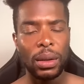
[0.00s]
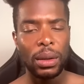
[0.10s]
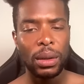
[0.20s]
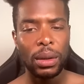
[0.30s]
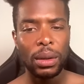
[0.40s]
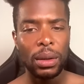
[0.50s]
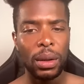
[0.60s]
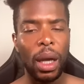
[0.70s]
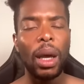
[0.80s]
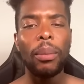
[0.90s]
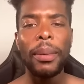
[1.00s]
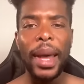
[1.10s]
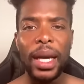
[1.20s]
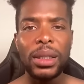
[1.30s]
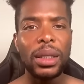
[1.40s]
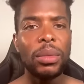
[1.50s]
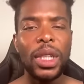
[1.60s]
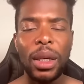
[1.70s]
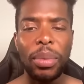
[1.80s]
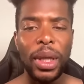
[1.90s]
A ma master
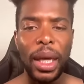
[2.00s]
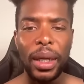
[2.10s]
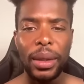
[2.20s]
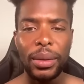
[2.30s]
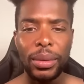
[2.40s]
manipulator.